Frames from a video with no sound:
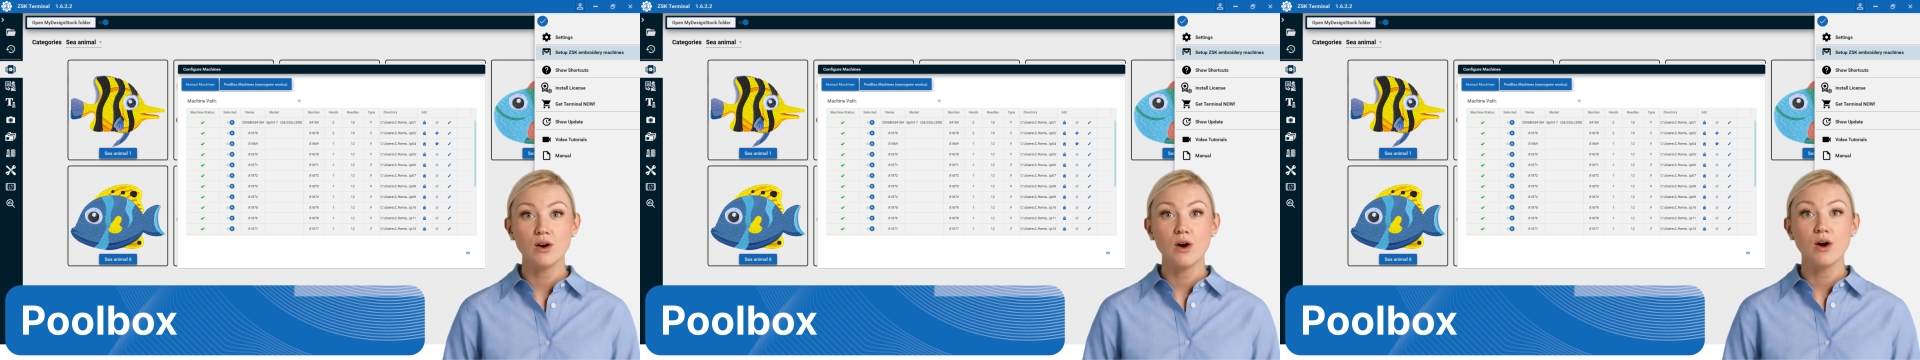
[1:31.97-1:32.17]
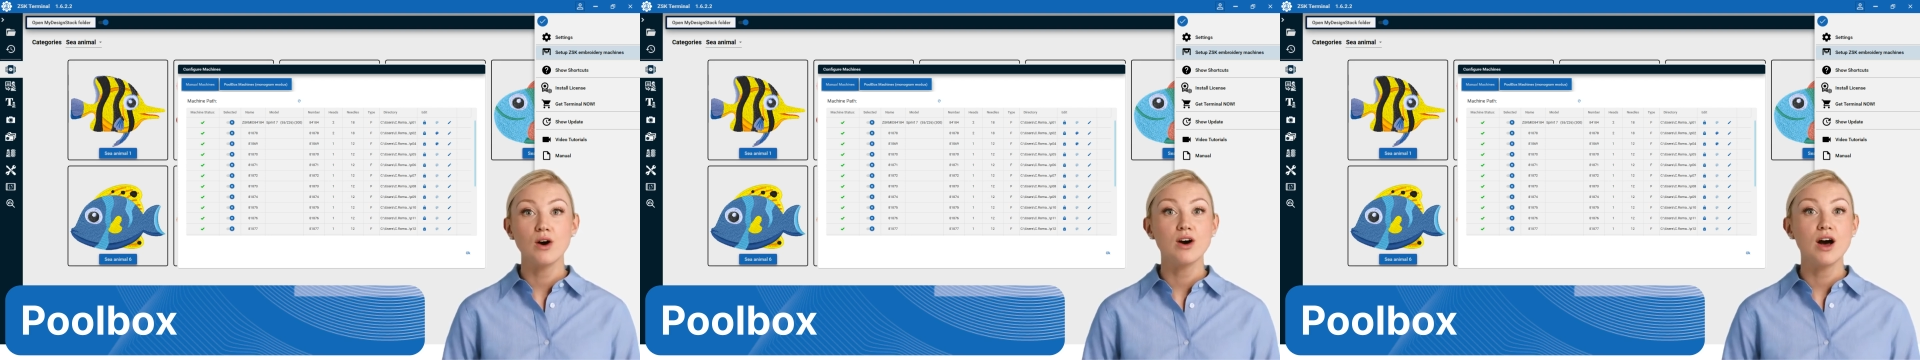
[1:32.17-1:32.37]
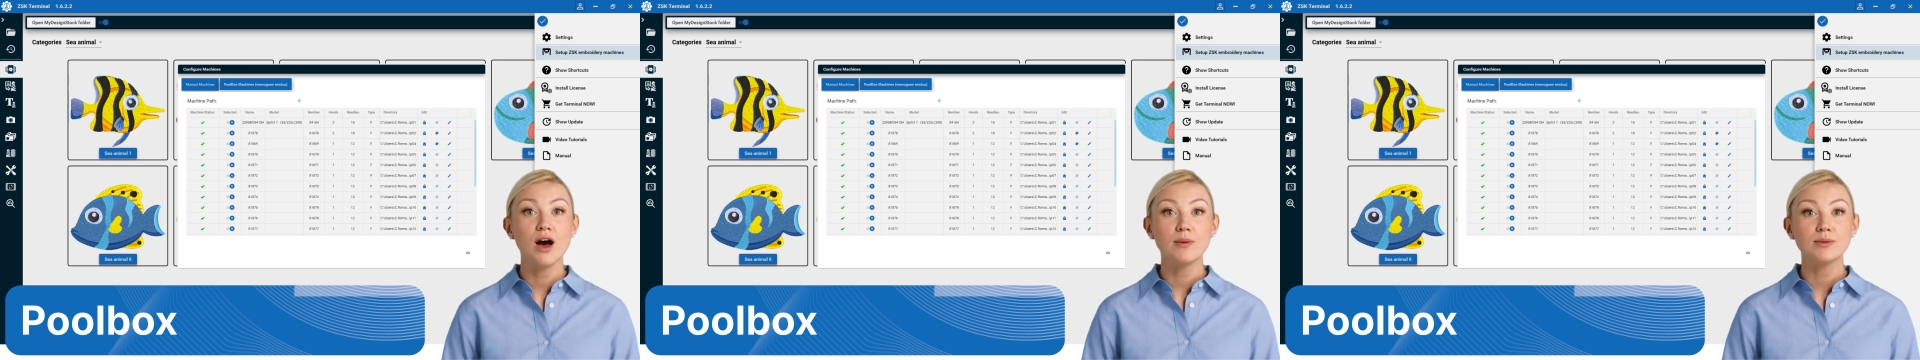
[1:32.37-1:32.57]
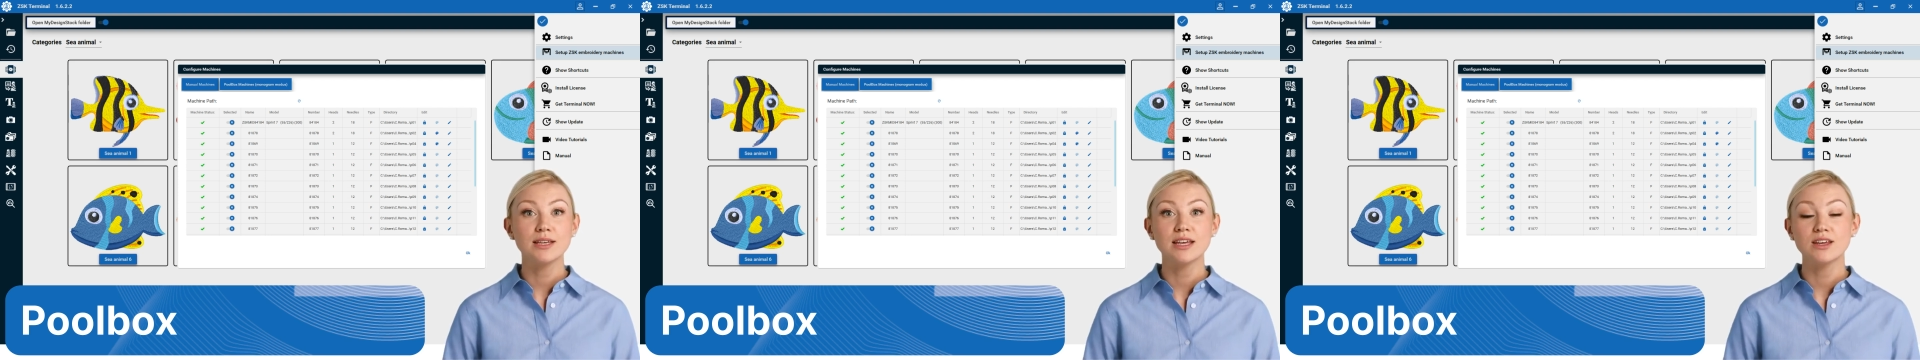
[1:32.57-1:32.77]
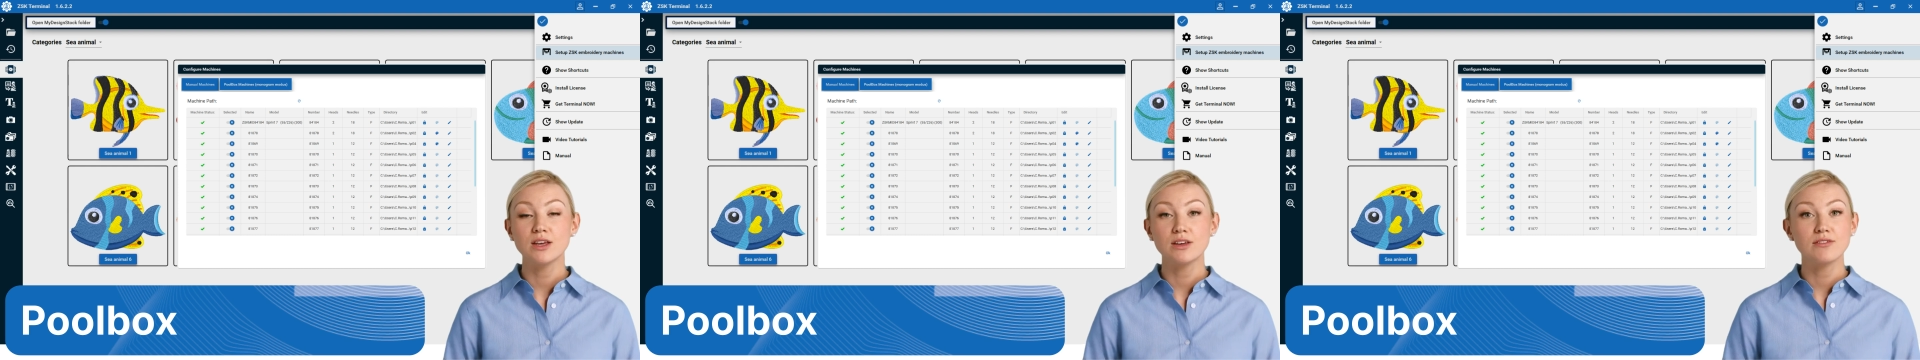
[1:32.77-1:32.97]
or
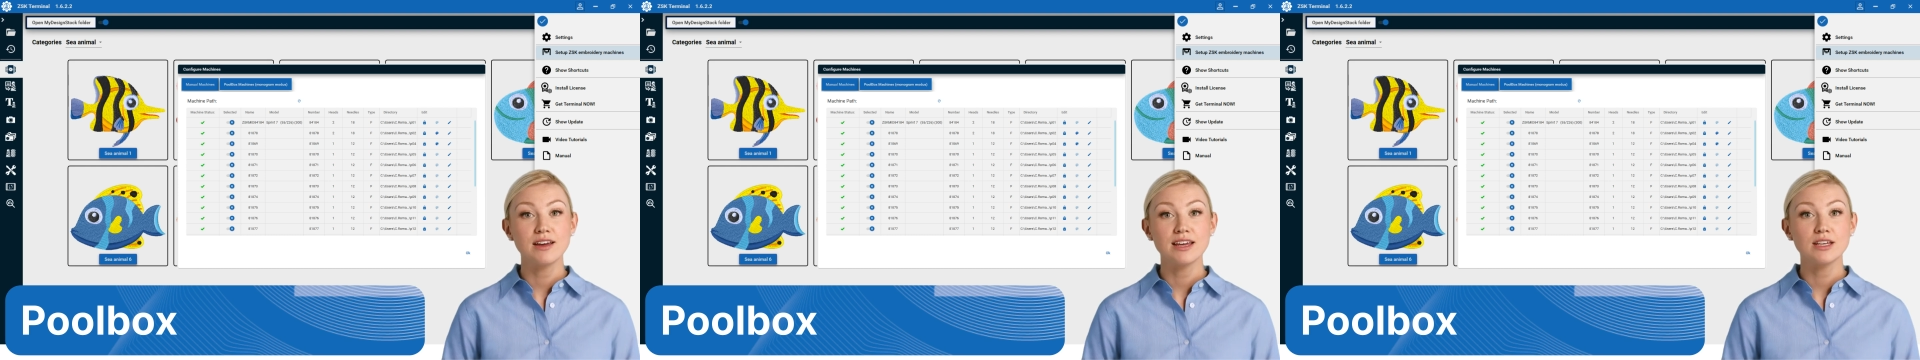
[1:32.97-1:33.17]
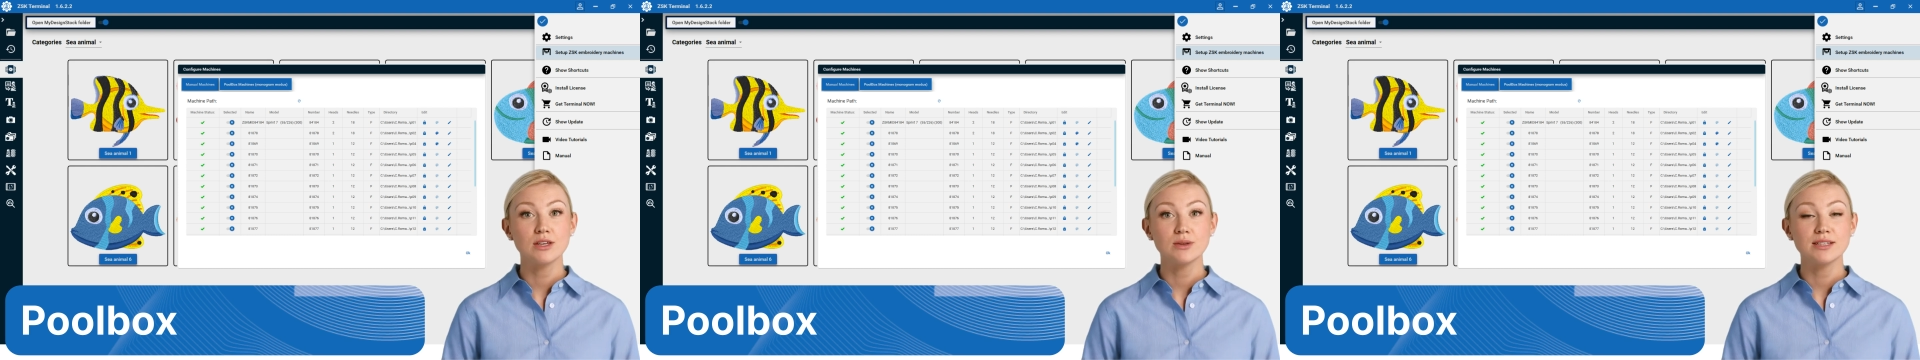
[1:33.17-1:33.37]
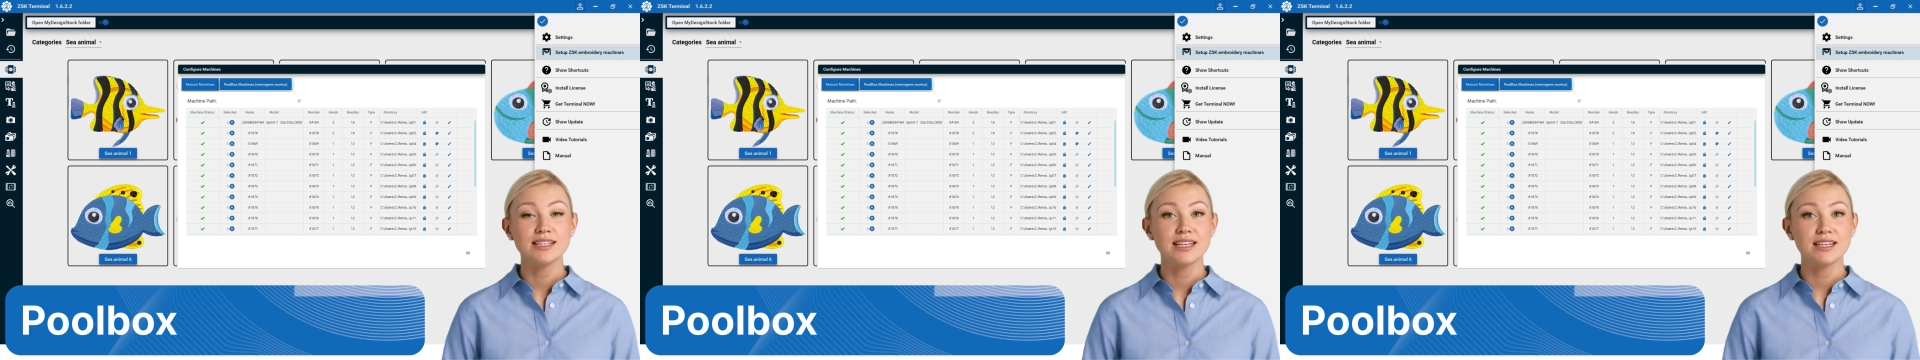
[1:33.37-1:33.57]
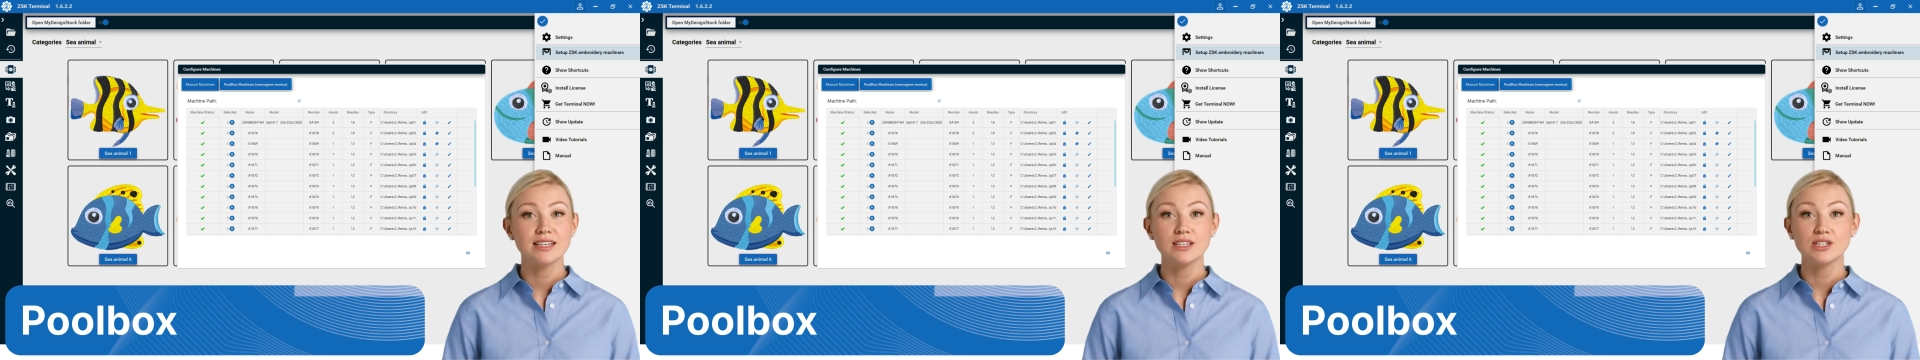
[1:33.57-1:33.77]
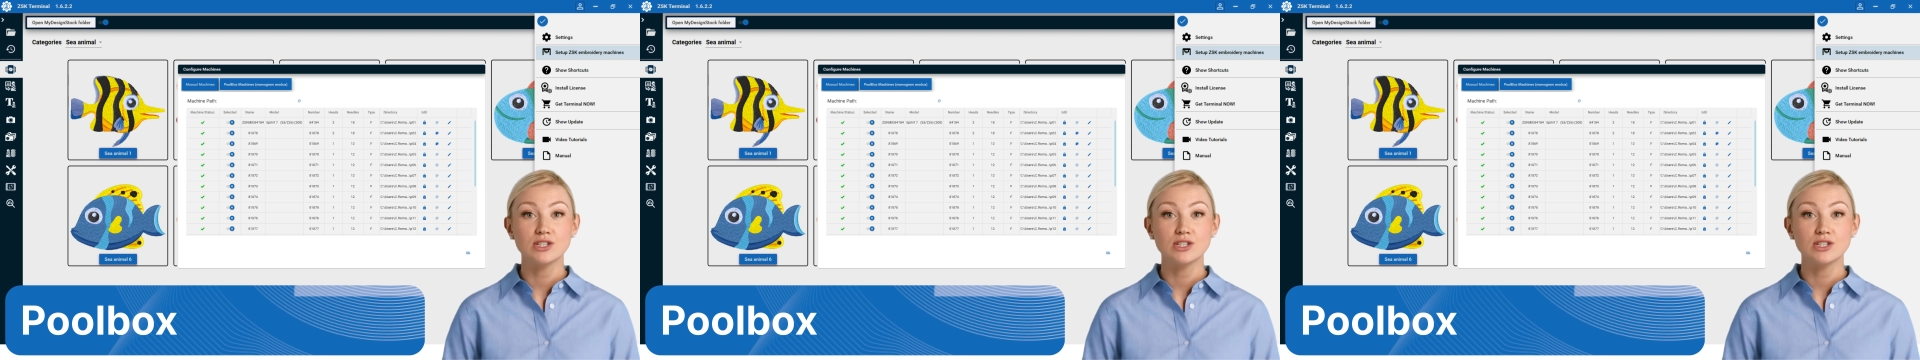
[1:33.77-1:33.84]
update the thread cone settings